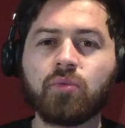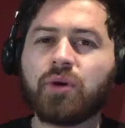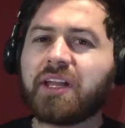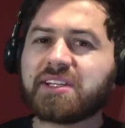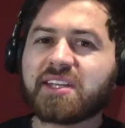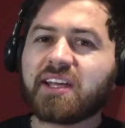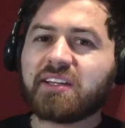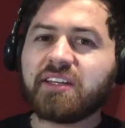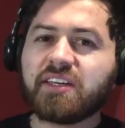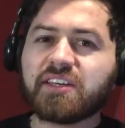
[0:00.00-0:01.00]
What
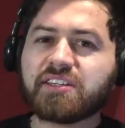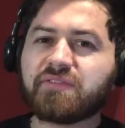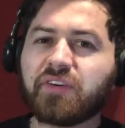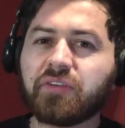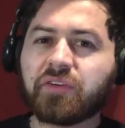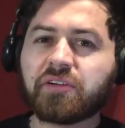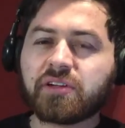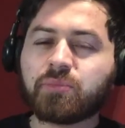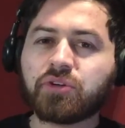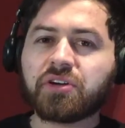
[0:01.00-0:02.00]
exactly is funfair
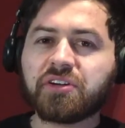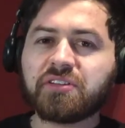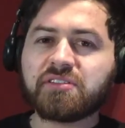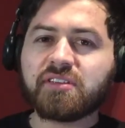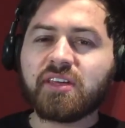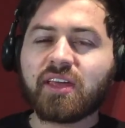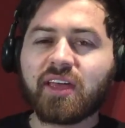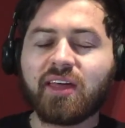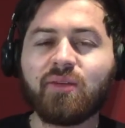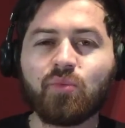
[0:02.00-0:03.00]
cryptocurrency
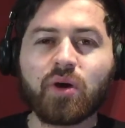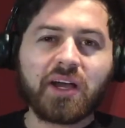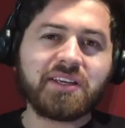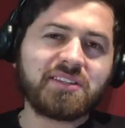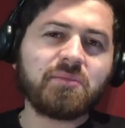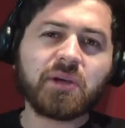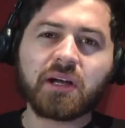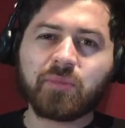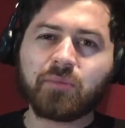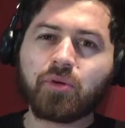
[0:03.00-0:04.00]
and why is it
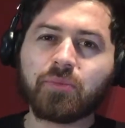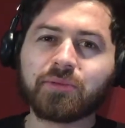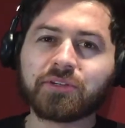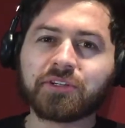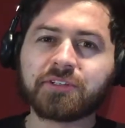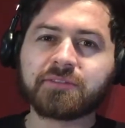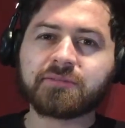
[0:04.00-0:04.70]
becoming popular?